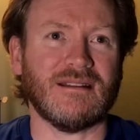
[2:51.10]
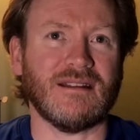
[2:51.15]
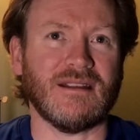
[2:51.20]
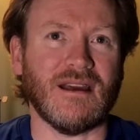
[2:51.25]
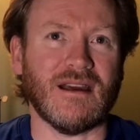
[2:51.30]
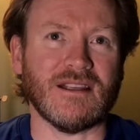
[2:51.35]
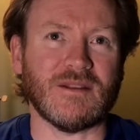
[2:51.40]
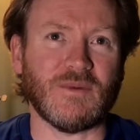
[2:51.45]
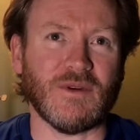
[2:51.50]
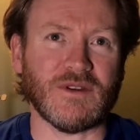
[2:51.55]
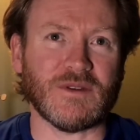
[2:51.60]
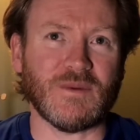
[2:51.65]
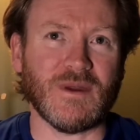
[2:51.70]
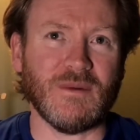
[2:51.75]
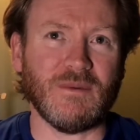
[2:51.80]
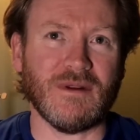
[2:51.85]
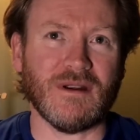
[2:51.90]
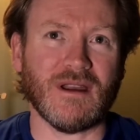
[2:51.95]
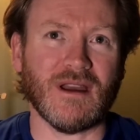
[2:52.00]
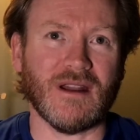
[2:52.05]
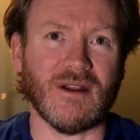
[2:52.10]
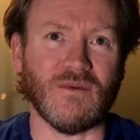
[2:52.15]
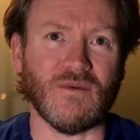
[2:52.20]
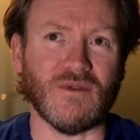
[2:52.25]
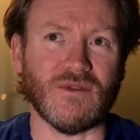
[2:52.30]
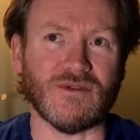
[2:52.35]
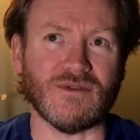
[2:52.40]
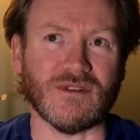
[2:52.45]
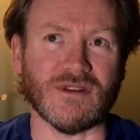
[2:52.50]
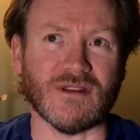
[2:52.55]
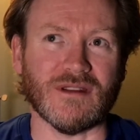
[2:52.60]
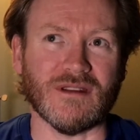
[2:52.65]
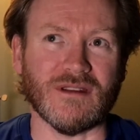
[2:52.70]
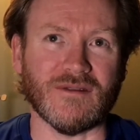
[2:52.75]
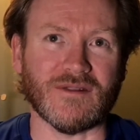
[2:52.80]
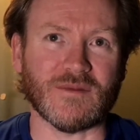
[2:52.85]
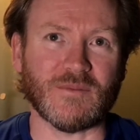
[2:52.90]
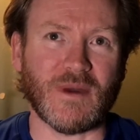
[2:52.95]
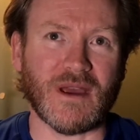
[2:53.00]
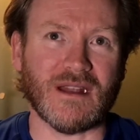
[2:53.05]
I suppose people are kind of wondering,
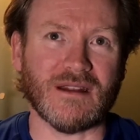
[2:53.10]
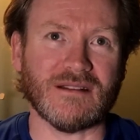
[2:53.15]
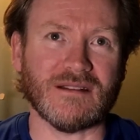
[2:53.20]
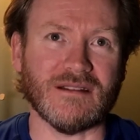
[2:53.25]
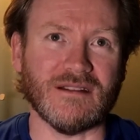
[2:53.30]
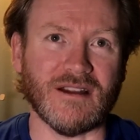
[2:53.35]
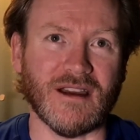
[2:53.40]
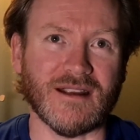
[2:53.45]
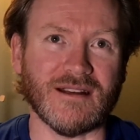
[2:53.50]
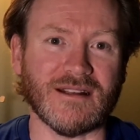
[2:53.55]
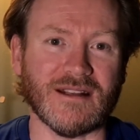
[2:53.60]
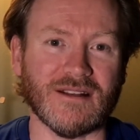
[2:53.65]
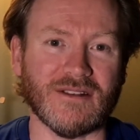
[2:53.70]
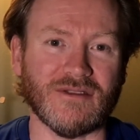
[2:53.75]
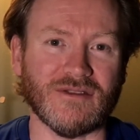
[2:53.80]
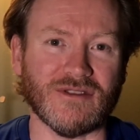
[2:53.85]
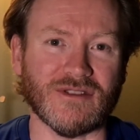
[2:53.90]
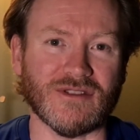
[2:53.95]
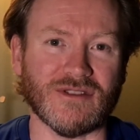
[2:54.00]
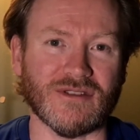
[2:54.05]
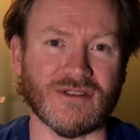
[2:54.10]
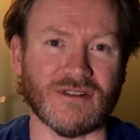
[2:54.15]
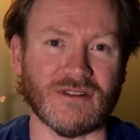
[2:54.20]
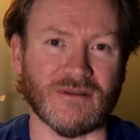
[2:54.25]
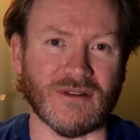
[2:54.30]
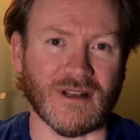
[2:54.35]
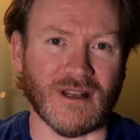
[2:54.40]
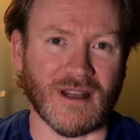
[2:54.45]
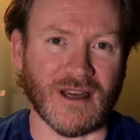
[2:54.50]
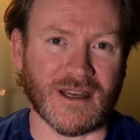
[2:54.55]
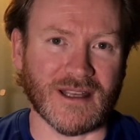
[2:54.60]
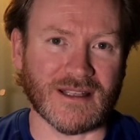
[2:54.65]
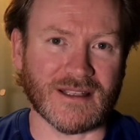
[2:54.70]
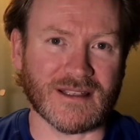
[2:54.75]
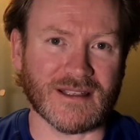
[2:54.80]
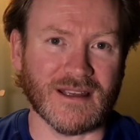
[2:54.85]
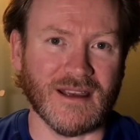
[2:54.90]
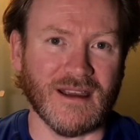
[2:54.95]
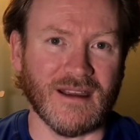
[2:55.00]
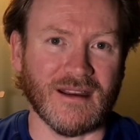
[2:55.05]
you've spent €1,900 on
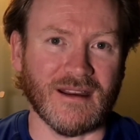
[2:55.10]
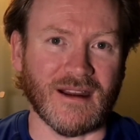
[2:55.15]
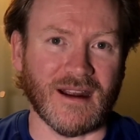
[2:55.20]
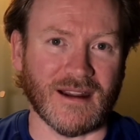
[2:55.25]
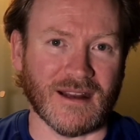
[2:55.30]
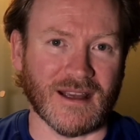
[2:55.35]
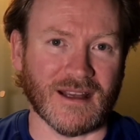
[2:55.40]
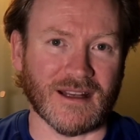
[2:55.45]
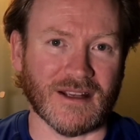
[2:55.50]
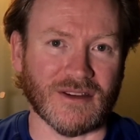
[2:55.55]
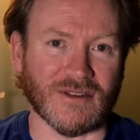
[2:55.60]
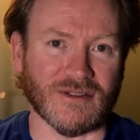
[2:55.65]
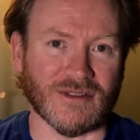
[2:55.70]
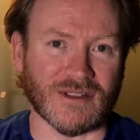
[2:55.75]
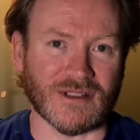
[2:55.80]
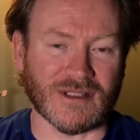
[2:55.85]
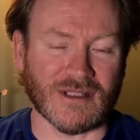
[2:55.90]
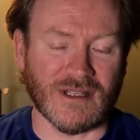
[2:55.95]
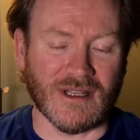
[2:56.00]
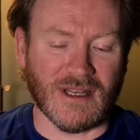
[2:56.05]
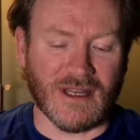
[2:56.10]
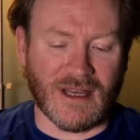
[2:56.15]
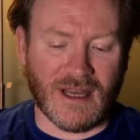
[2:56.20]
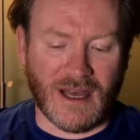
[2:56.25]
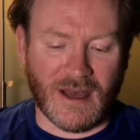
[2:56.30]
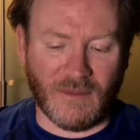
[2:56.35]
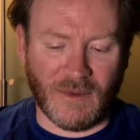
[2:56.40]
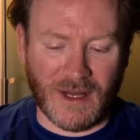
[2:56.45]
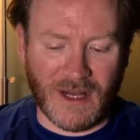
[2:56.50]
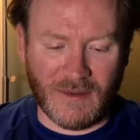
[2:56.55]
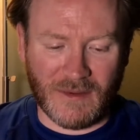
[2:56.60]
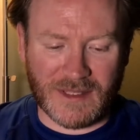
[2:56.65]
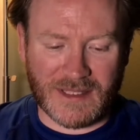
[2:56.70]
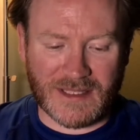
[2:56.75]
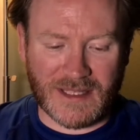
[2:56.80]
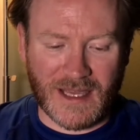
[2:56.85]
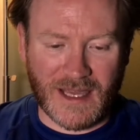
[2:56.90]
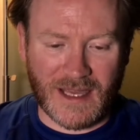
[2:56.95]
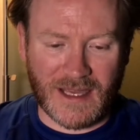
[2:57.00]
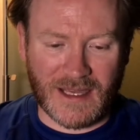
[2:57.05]
lights, are they any good? And what I would
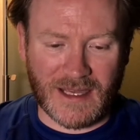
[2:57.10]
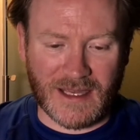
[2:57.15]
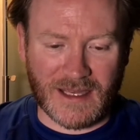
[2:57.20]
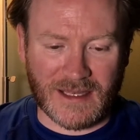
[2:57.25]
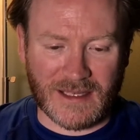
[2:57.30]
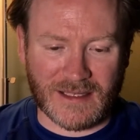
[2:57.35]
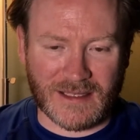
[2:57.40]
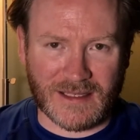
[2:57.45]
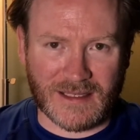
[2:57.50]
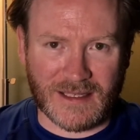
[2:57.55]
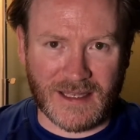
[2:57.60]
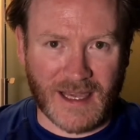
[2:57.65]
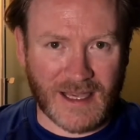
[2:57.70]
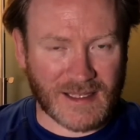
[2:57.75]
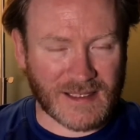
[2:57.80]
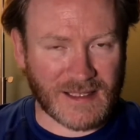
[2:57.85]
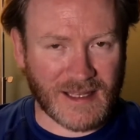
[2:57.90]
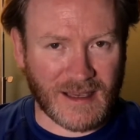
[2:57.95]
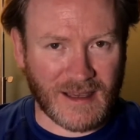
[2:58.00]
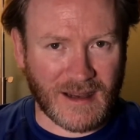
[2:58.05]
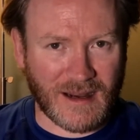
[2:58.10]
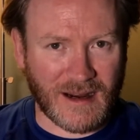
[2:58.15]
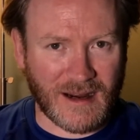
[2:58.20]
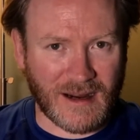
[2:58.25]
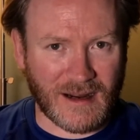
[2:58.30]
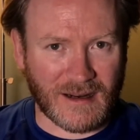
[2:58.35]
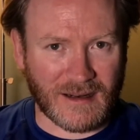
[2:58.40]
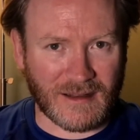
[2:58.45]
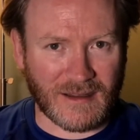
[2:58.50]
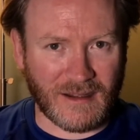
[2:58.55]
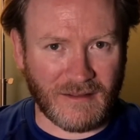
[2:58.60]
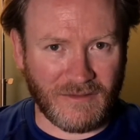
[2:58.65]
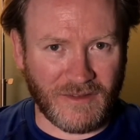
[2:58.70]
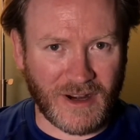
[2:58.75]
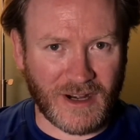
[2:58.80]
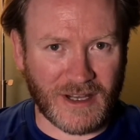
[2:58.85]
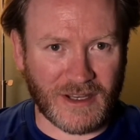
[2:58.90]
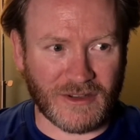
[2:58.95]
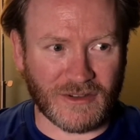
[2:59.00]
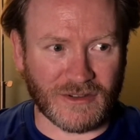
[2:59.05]
say is, yes, they are. They're
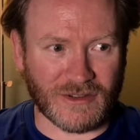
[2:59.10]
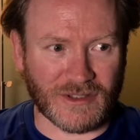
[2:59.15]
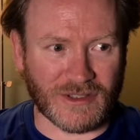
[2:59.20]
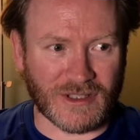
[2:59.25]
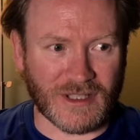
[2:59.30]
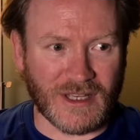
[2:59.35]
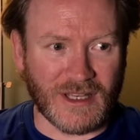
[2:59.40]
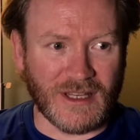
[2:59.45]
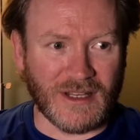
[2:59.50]
very good.